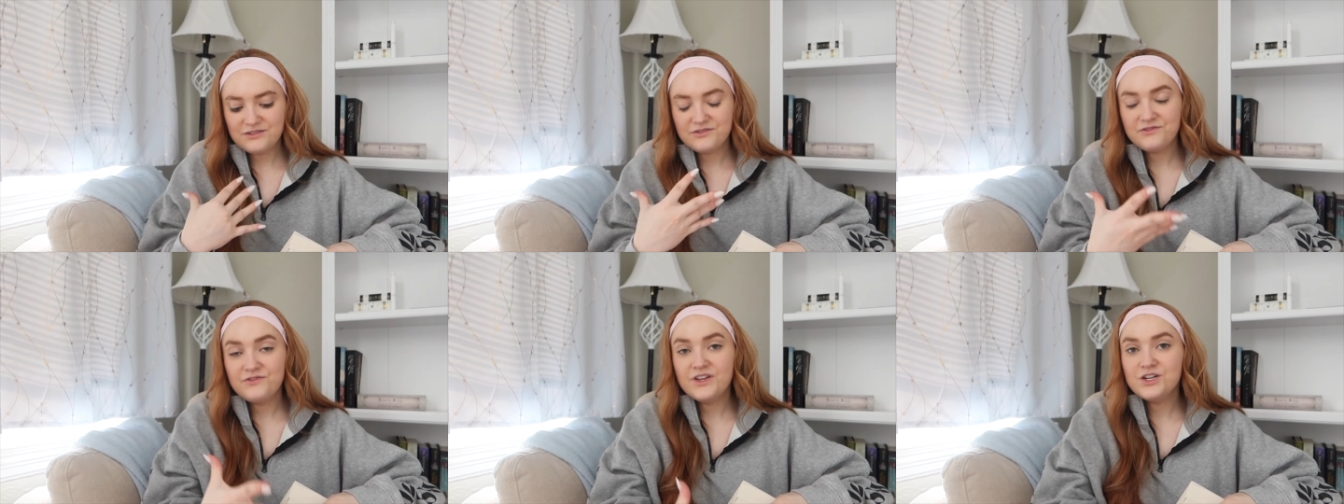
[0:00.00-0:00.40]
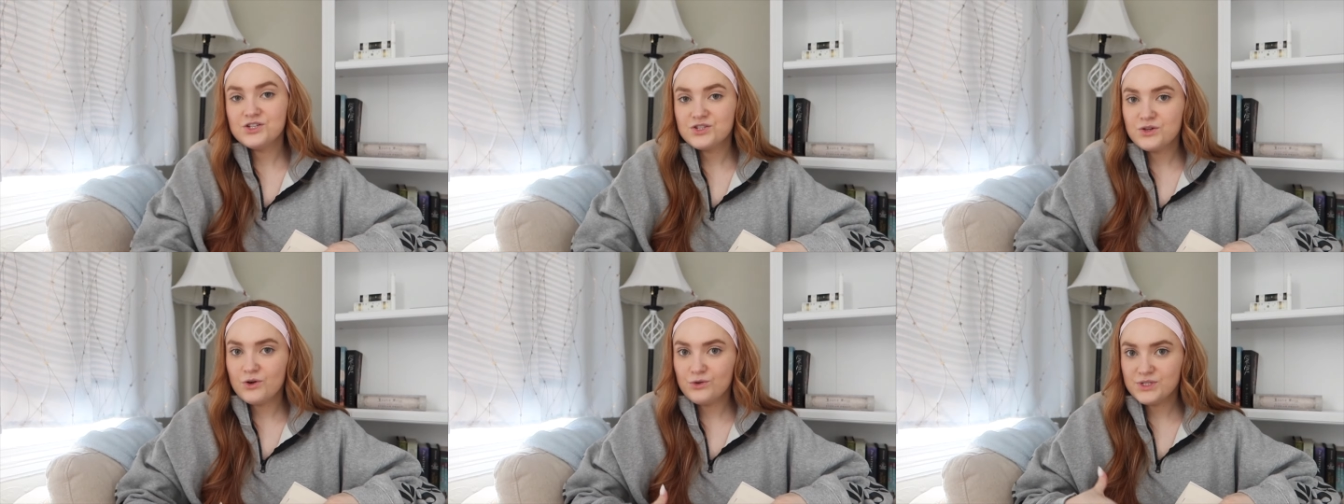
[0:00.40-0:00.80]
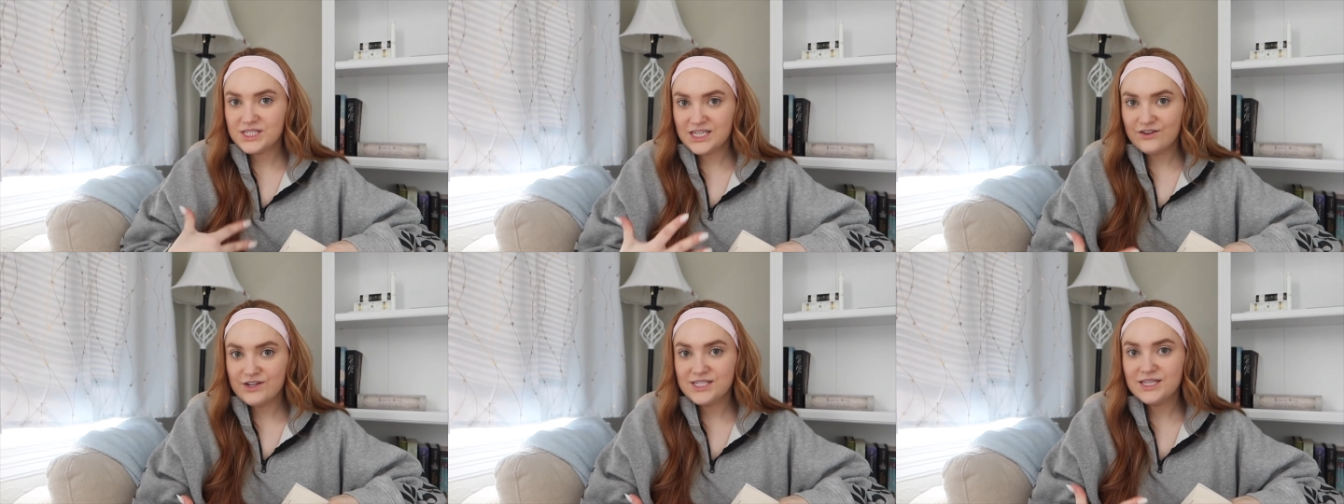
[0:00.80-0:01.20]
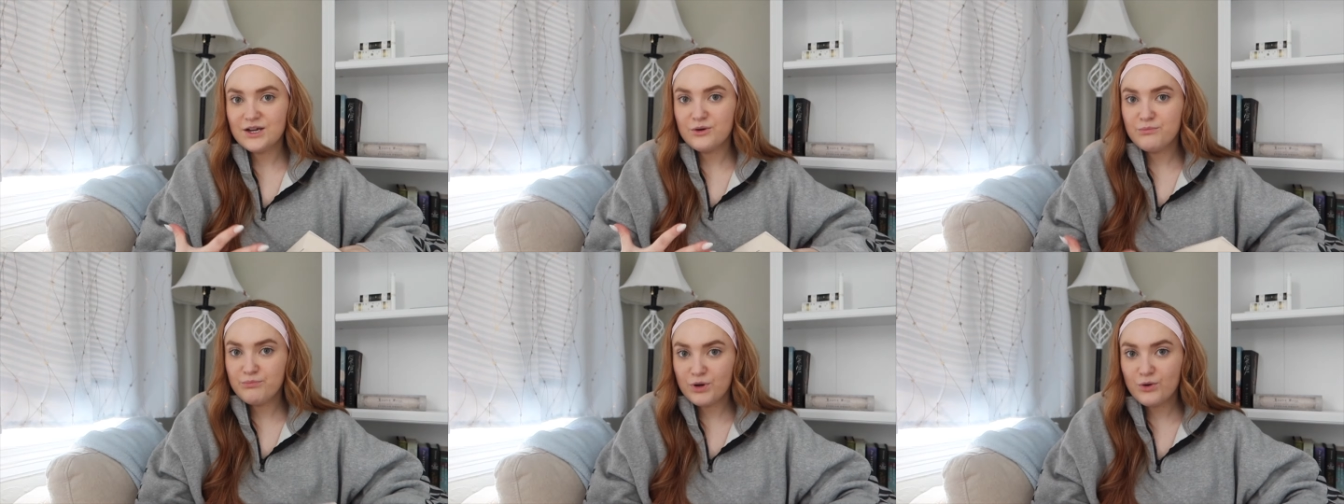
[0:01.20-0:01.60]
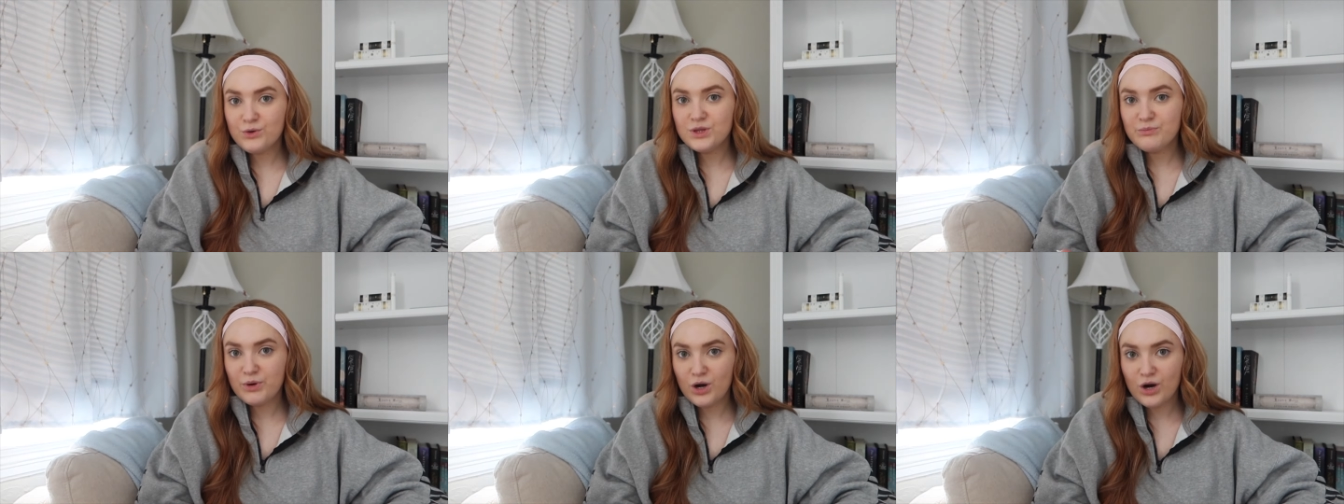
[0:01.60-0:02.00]
finished the whole series. They are
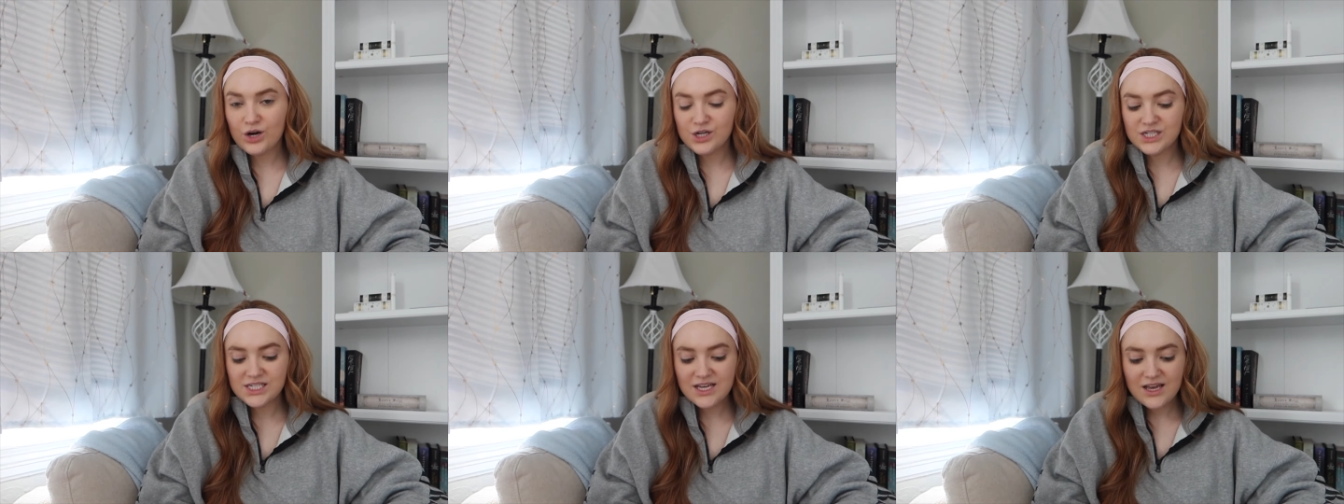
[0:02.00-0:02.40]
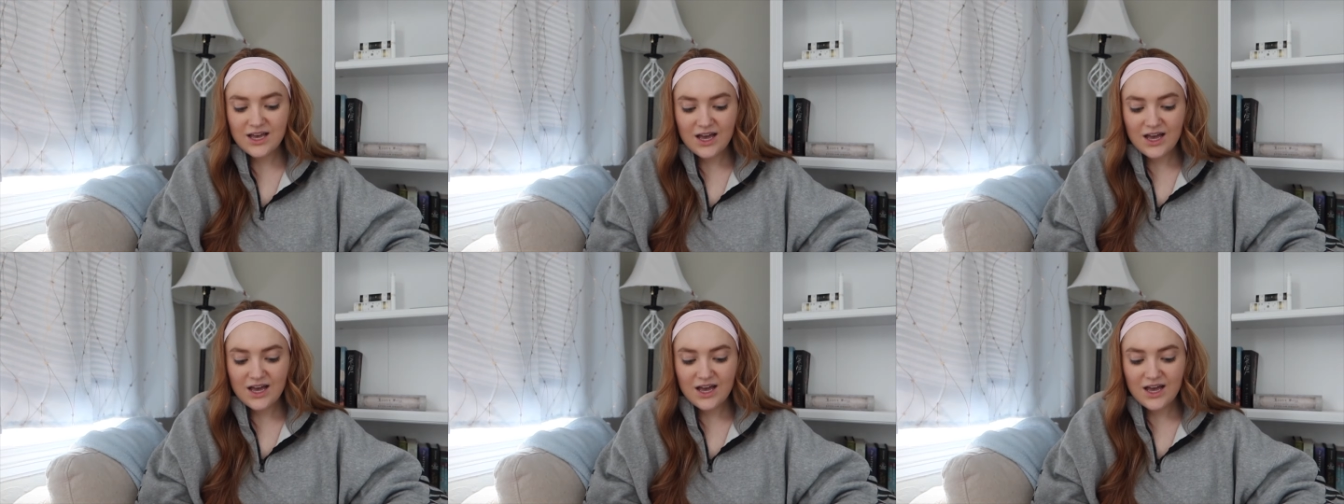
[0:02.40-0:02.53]
both part